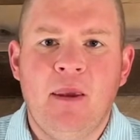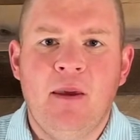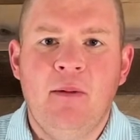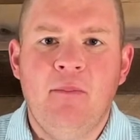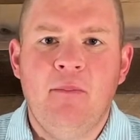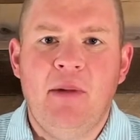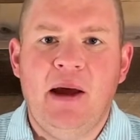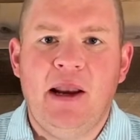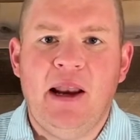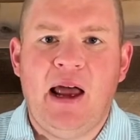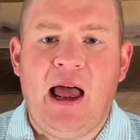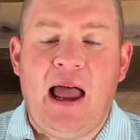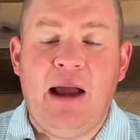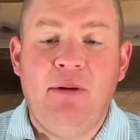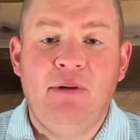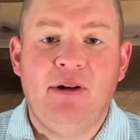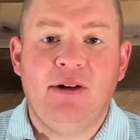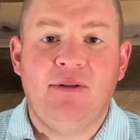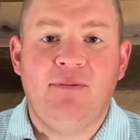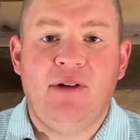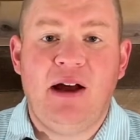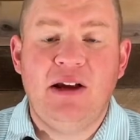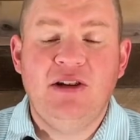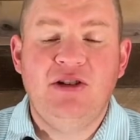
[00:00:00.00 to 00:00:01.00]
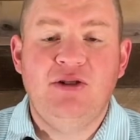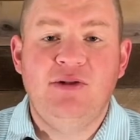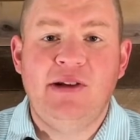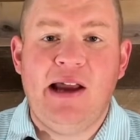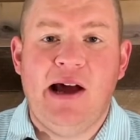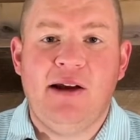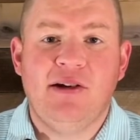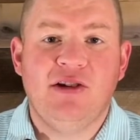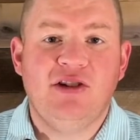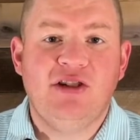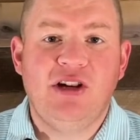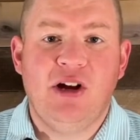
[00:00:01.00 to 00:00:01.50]
But I would invite you
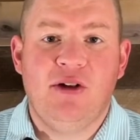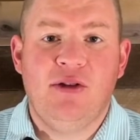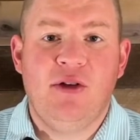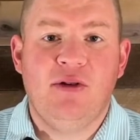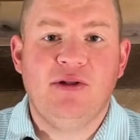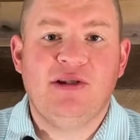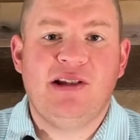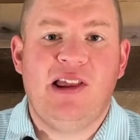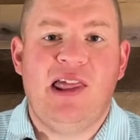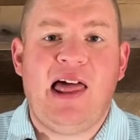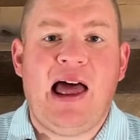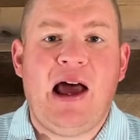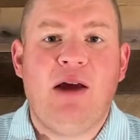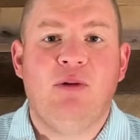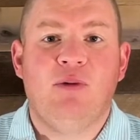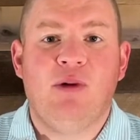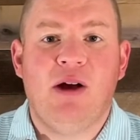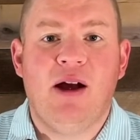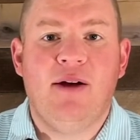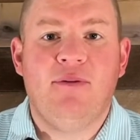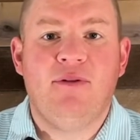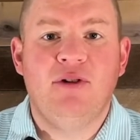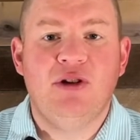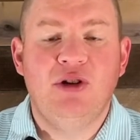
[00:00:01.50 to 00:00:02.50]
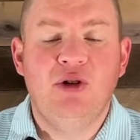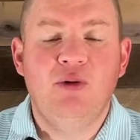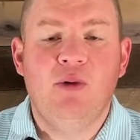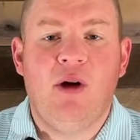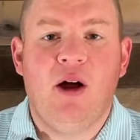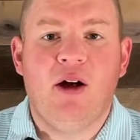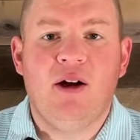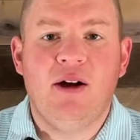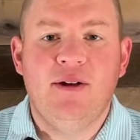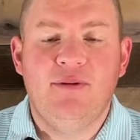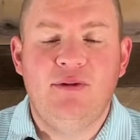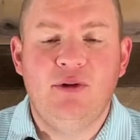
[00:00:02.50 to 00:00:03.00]
now to share those aloud wherever you
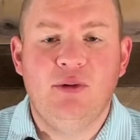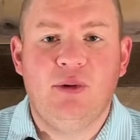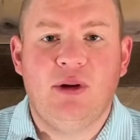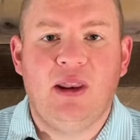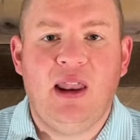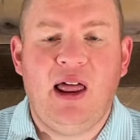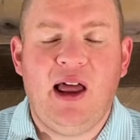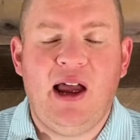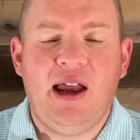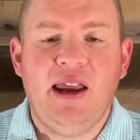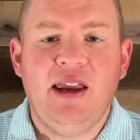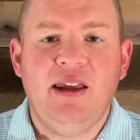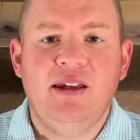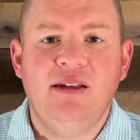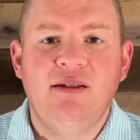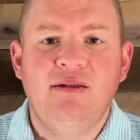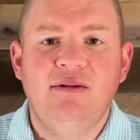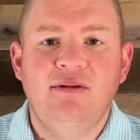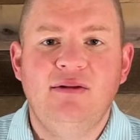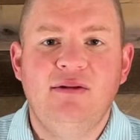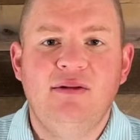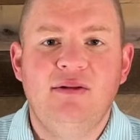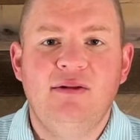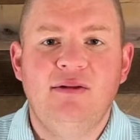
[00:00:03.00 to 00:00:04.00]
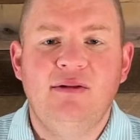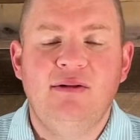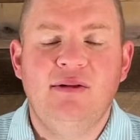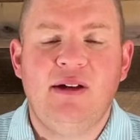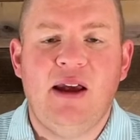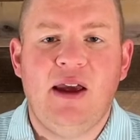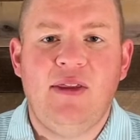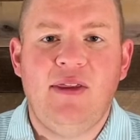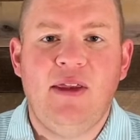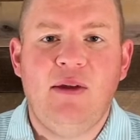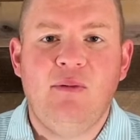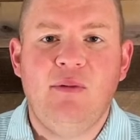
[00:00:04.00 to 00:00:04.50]
are if you would like.
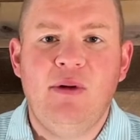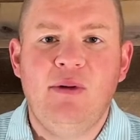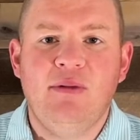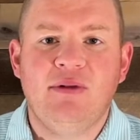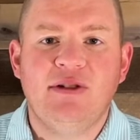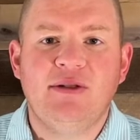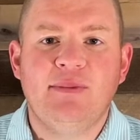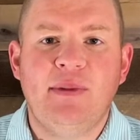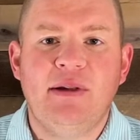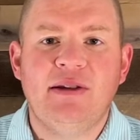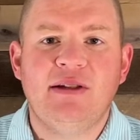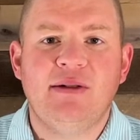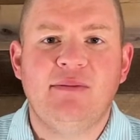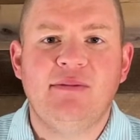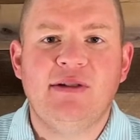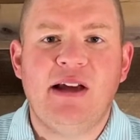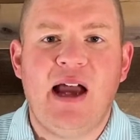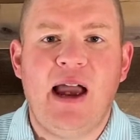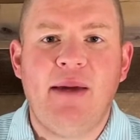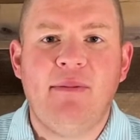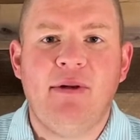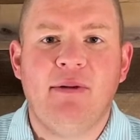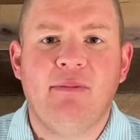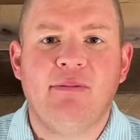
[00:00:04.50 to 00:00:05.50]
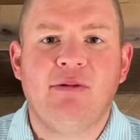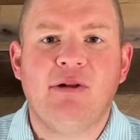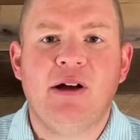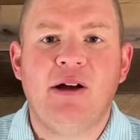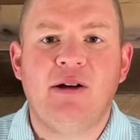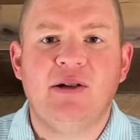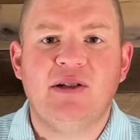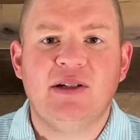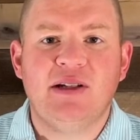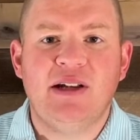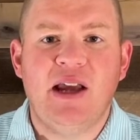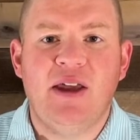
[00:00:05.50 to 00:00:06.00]
And then we will spend some time in
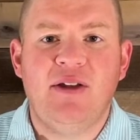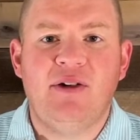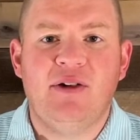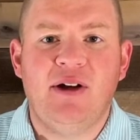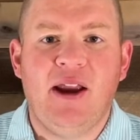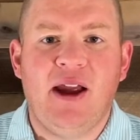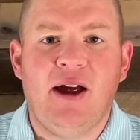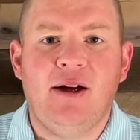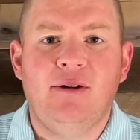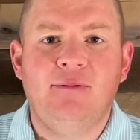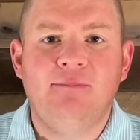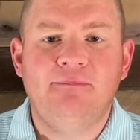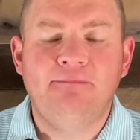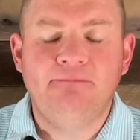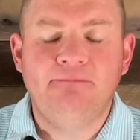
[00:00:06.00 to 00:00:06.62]
prayer together now.